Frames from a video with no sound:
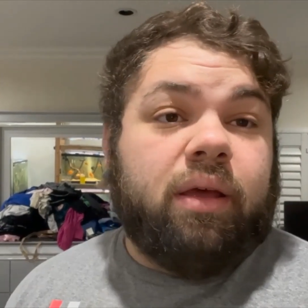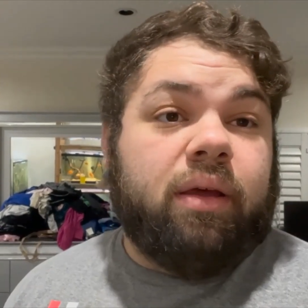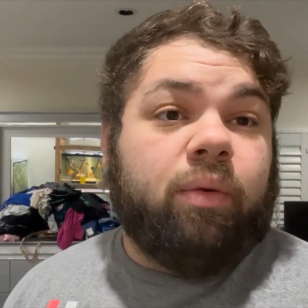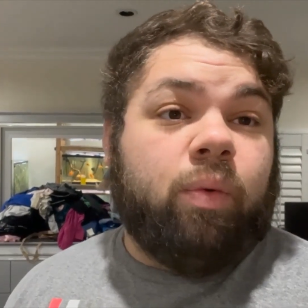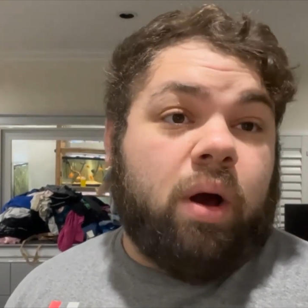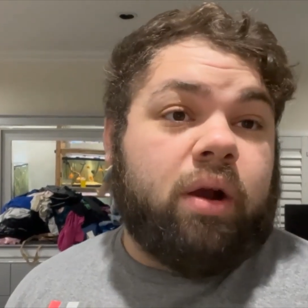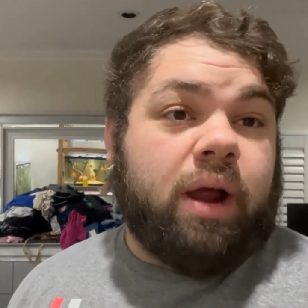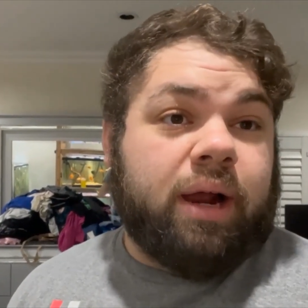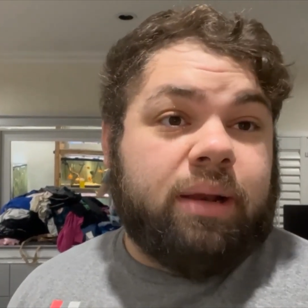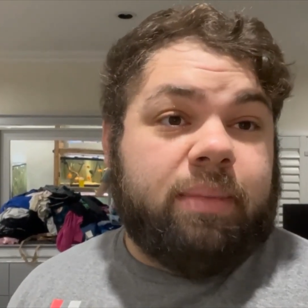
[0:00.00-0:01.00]
water
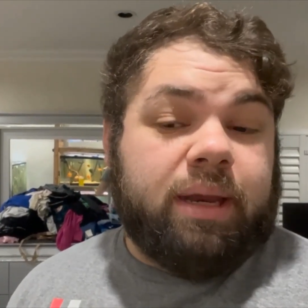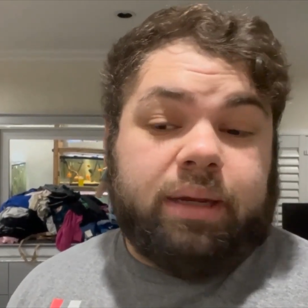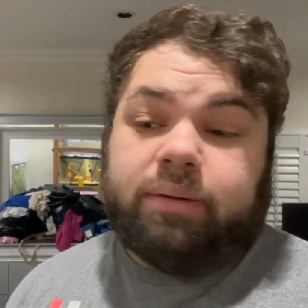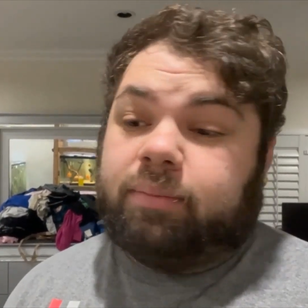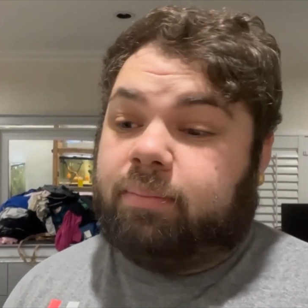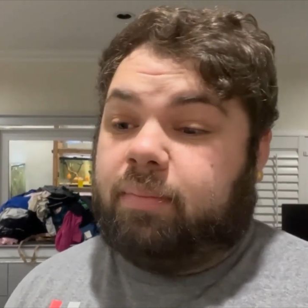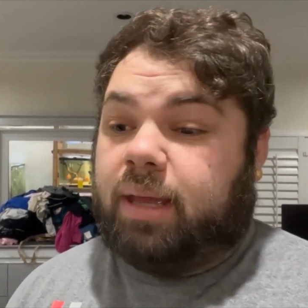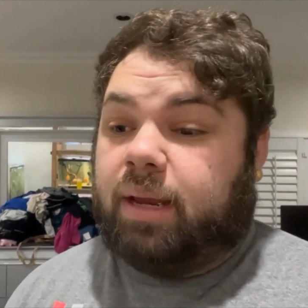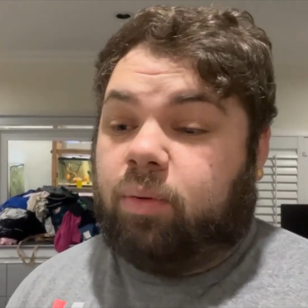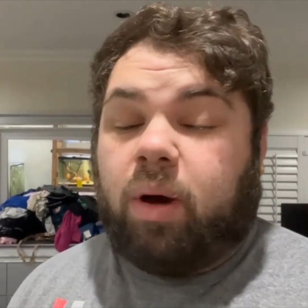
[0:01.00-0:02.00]
acclimating,
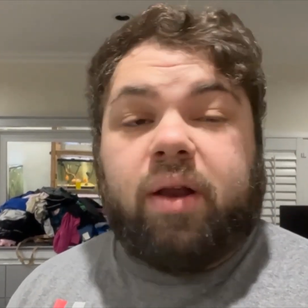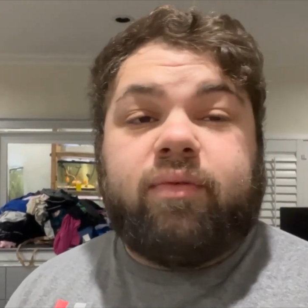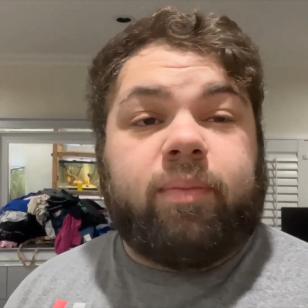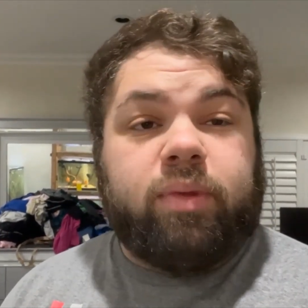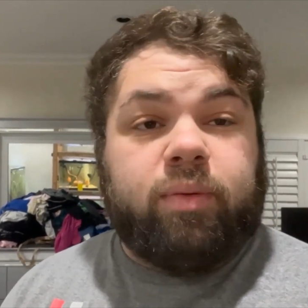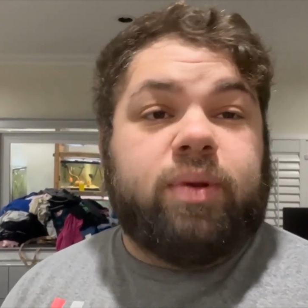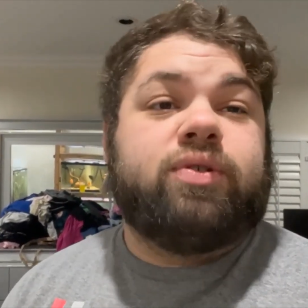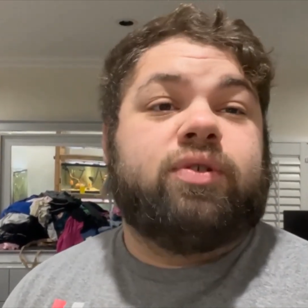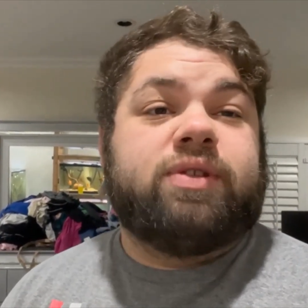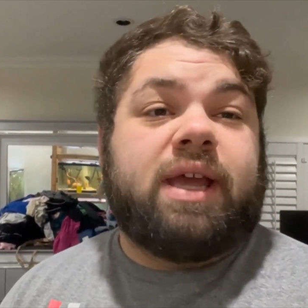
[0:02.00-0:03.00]
meaning water from the
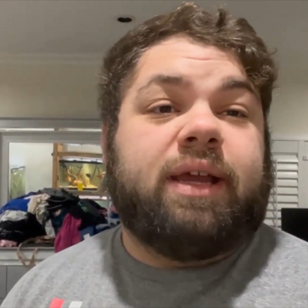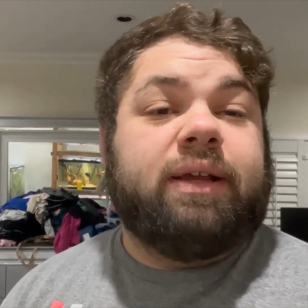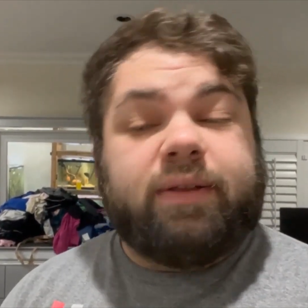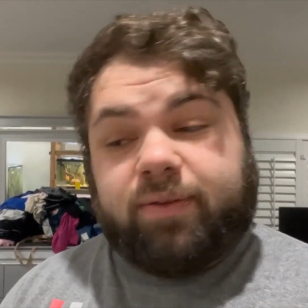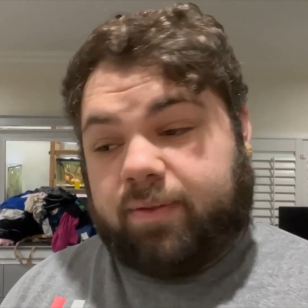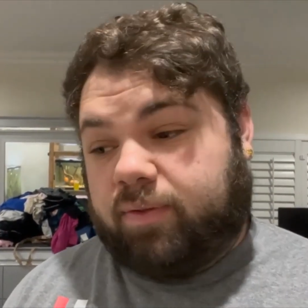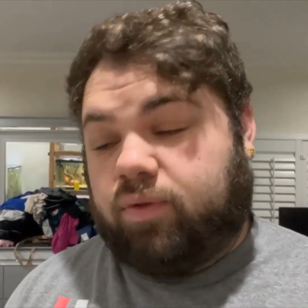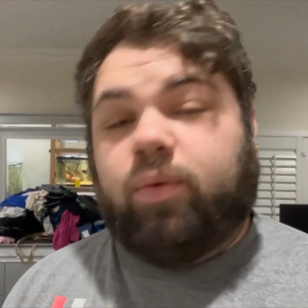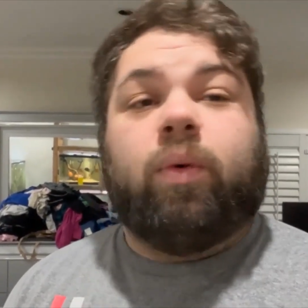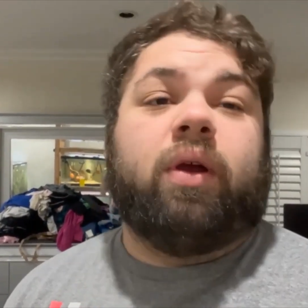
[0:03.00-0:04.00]
original tanks
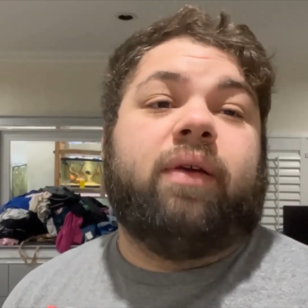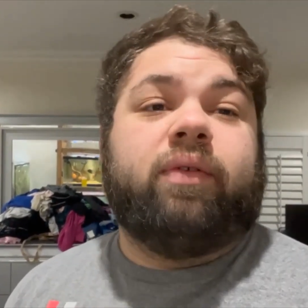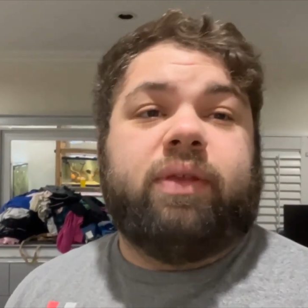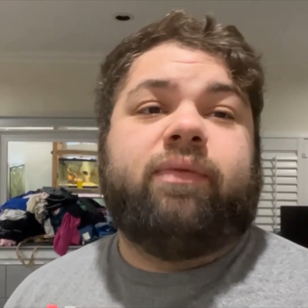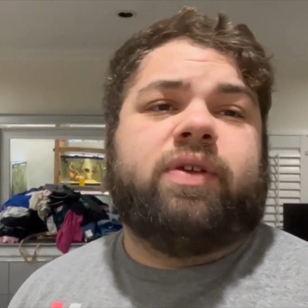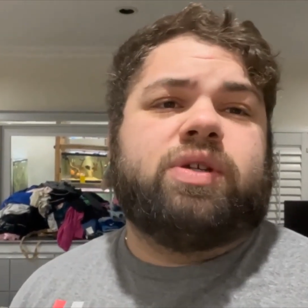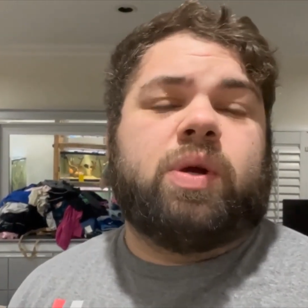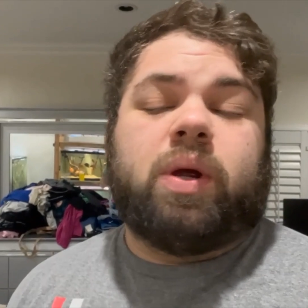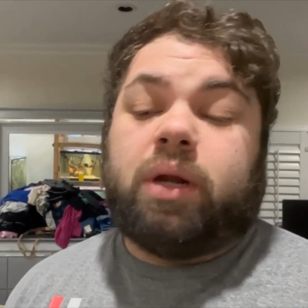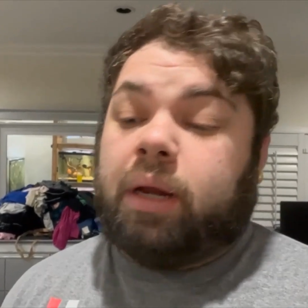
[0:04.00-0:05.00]
to wherever the fish
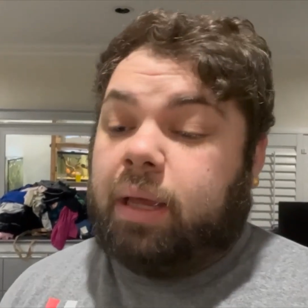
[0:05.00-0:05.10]
are.